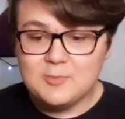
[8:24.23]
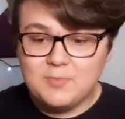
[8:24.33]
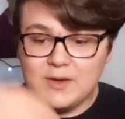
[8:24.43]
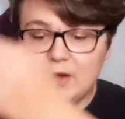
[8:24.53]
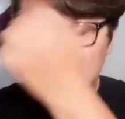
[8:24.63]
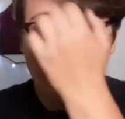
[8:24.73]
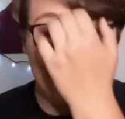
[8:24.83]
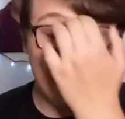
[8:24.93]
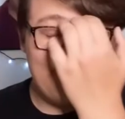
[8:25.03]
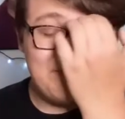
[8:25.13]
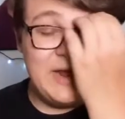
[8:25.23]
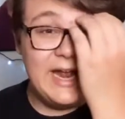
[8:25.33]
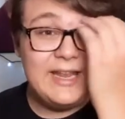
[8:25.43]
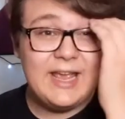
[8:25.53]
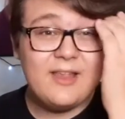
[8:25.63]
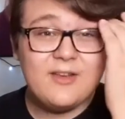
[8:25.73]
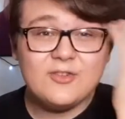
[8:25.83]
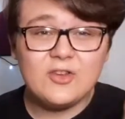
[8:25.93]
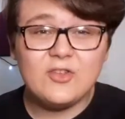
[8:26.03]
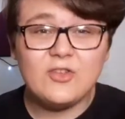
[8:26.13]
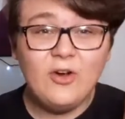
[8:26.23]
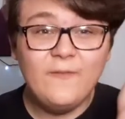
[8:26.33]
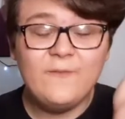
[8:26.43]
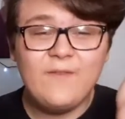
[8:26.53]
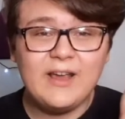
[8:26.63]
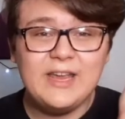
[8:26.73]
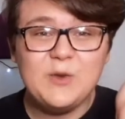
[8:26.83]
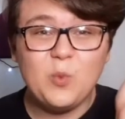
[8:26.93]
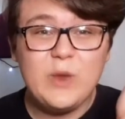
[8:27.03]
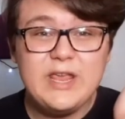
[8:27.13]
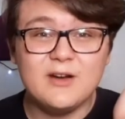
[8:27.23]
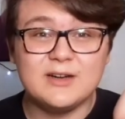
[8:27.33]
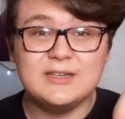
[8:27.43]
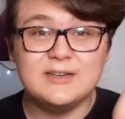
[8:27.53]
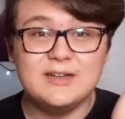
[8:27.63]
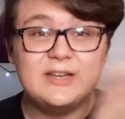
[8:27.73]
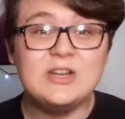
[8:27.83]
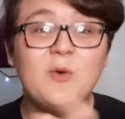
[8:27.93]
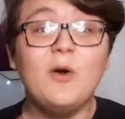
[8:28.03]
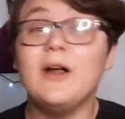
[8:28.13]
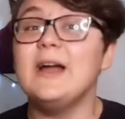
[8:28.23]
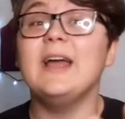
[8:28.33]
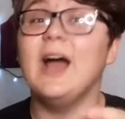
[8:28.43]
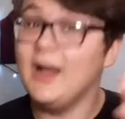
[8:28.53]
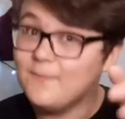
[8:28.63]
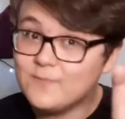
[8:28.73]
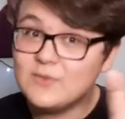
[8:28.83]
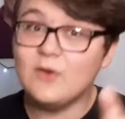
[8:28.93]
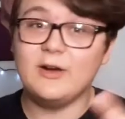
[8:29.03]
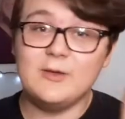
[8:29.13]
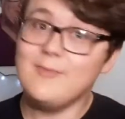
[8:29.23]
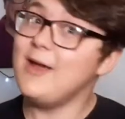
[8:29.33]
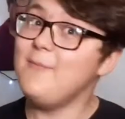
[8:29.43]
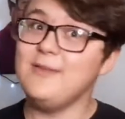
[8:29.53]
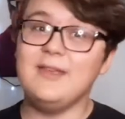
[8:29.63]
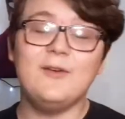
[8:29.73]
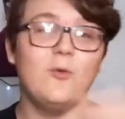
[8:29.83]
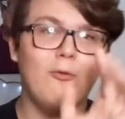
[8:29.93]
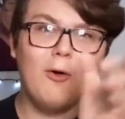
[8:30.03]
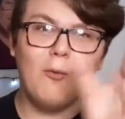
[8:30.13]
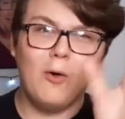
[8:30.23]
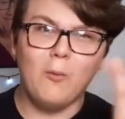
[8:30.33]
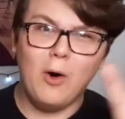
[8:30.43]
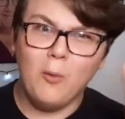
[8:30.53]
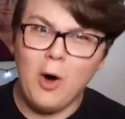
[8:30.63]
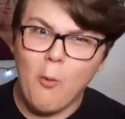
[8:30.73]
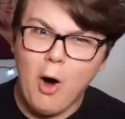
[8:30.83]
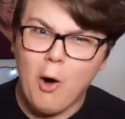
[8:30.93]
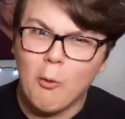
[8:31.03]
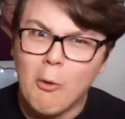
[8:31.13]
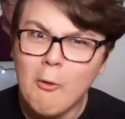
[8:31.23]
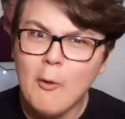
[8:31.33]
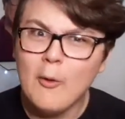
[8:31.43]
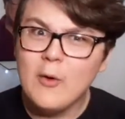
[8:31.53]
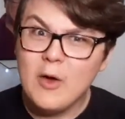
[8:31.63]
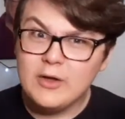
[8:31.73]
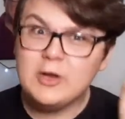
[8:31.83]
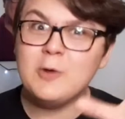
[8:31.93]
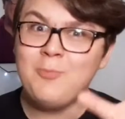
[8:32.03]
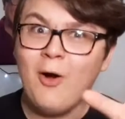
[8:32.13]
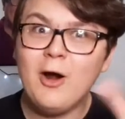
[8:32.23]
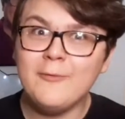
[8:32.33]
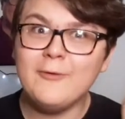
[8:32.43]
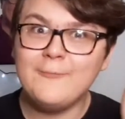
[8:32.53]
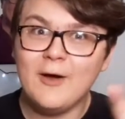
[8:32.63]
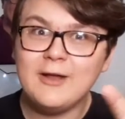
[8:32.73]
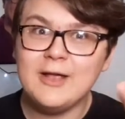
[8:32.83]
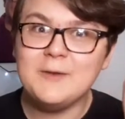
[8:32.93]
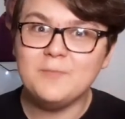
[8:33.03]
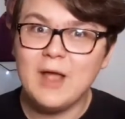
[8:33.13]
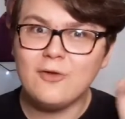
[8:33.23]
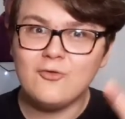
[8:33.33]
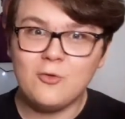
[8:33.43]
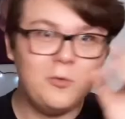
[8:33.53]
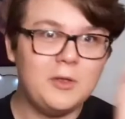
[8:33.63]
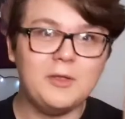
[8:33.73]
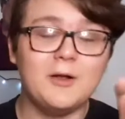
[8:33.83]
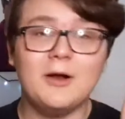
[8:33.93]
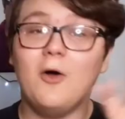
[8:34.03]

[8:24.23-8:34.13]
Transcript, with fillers: But no, just band kids are just so fucking weird. And don't worry, I got don't worry, you might be thinking, whoa, whoa, whoa, whoa, whoa, whoa. You're part of a fucking extracurricular.